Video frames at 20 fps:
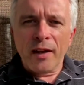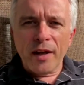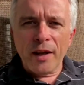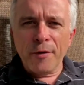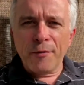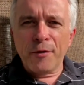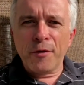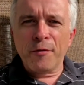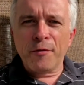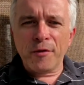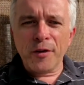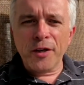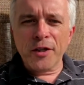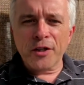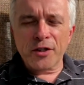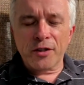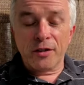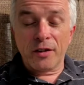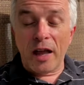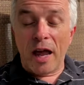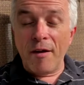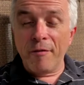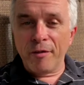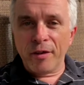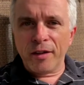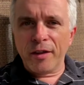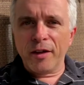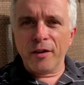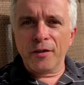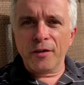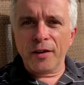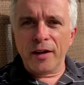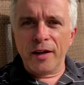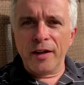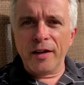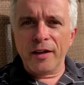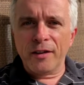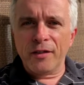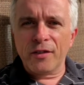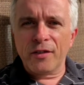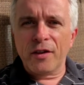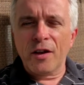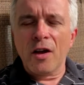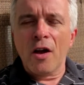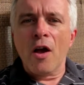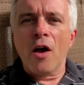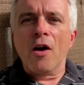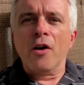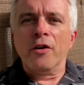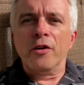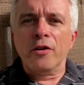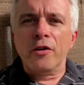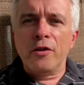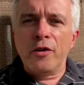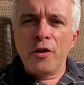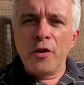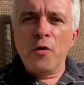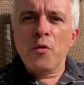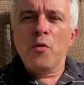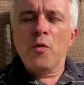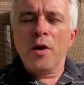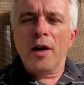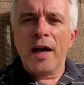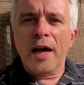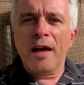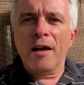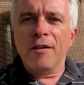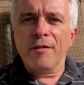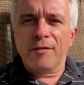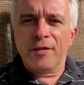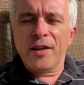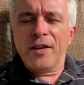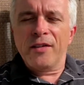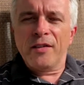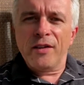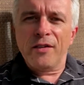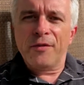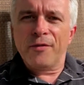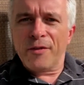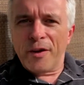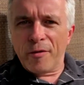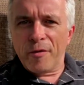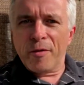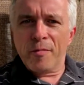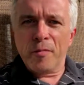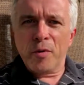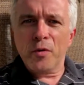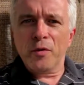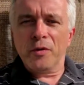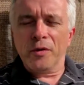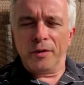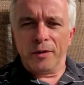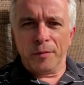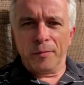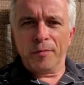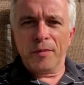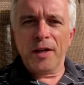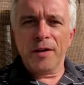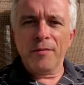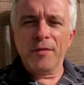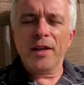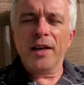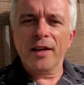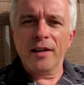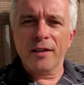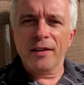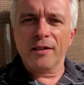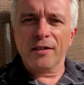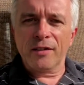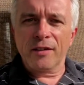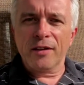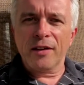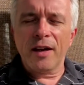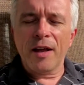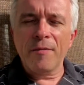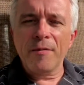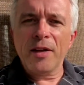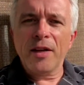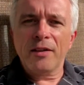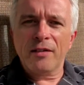If you finished everything on the list, you have, this is very important, let me get this, let me